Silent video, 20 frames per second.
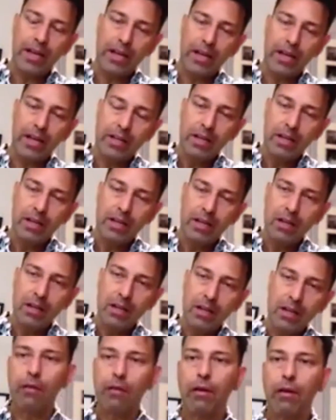direct them
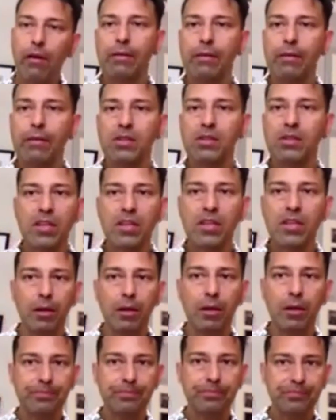to Seema
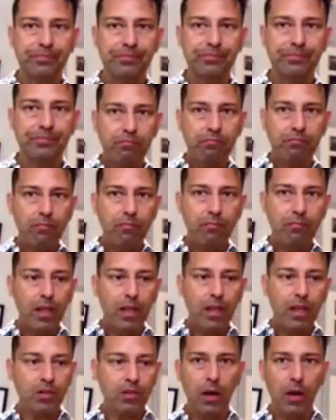as well.